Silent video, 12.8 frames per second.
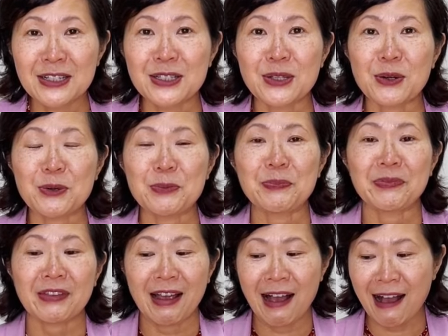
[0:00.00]
So
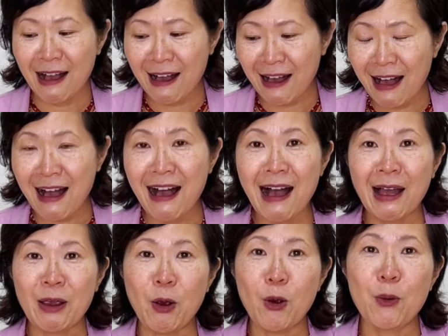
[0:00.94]
I
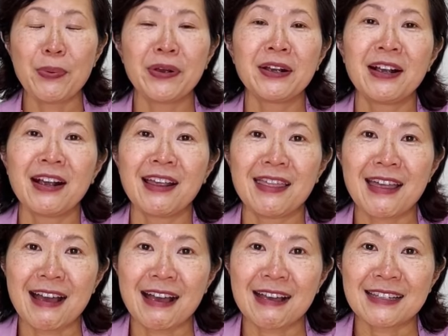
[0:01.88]
hope
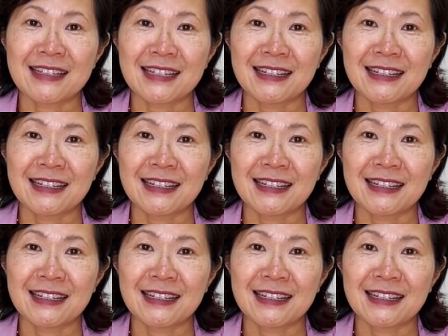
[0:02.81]
that